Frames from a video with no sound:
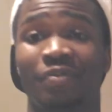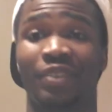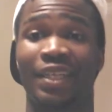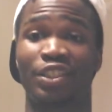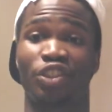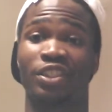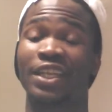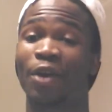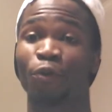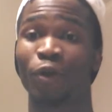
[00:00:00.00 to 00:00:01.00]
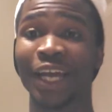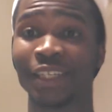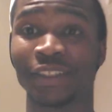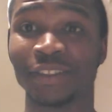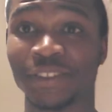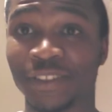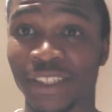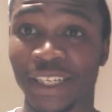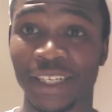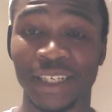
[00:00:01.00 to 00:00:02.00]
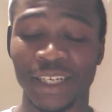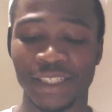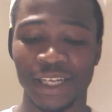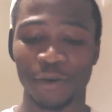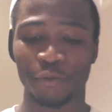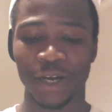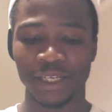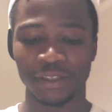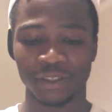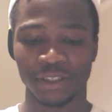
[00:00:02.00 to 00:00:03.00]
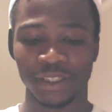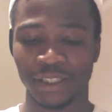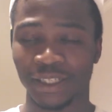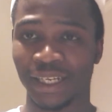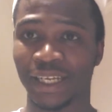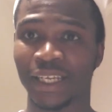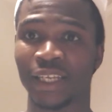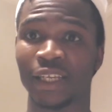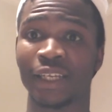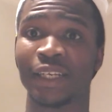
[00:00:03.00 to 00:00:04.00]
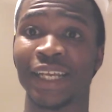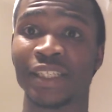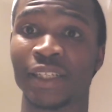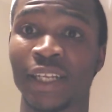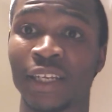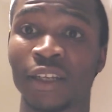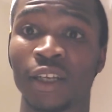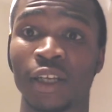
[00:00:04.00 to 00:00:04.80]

that's just not right. Anything that's not right. Like, and that's the thing.